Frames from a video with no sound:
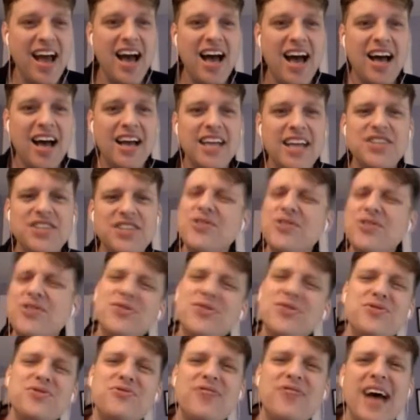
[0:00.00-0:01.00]
Uh, and don't go
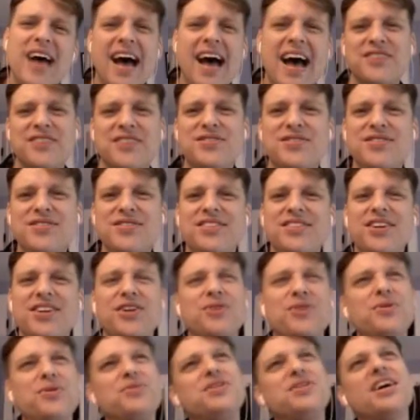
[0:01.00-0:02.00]
too fast. You
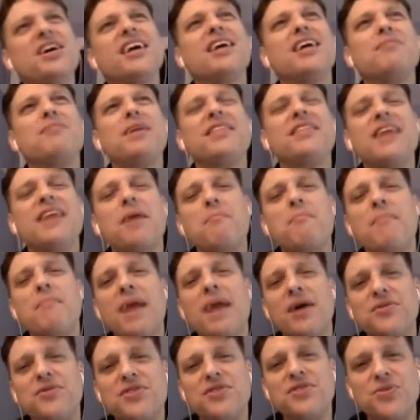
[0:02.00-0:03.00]
know, we were talking about that
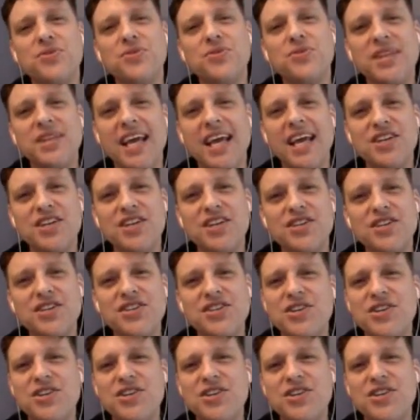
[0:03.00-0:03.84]
mountain with the edges.